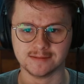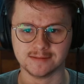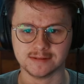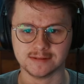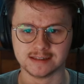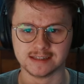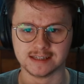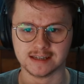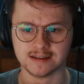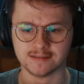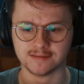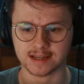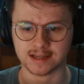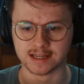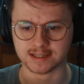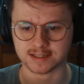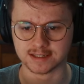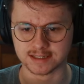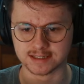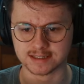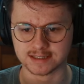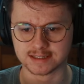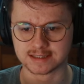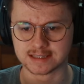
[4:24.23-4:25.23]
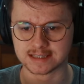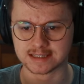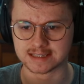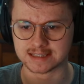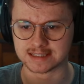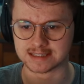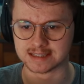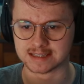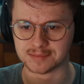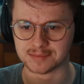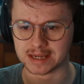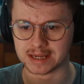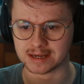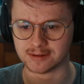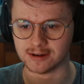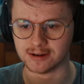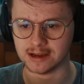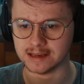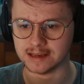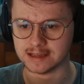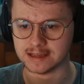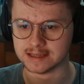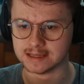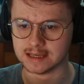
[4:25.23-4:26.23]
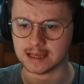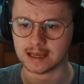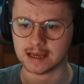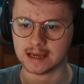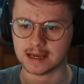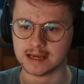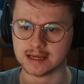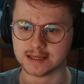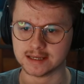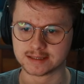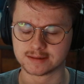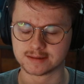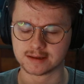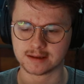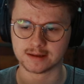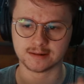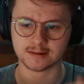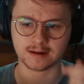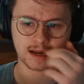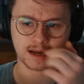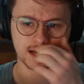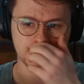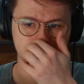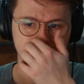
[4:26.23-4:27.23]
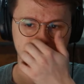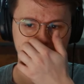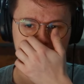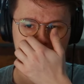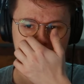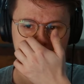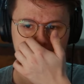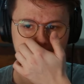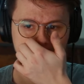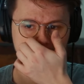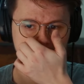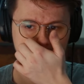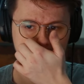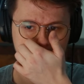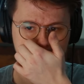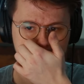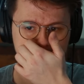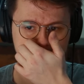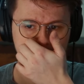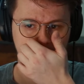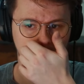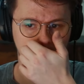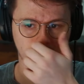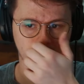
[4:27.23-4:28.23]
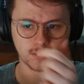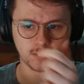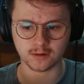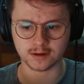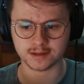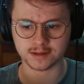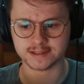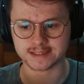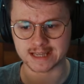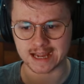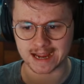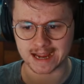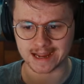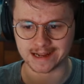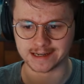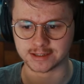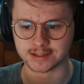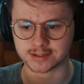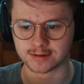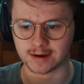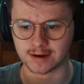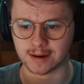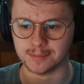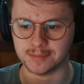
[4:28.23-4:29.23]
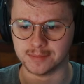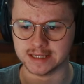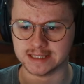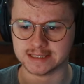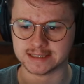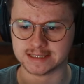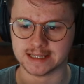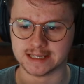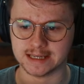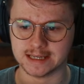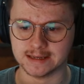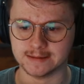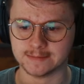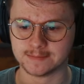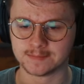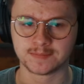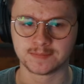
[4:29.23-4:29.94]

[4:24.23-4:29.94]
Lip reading: with the Avengers. This is the big one. So I'm going to use horns and trumpets here.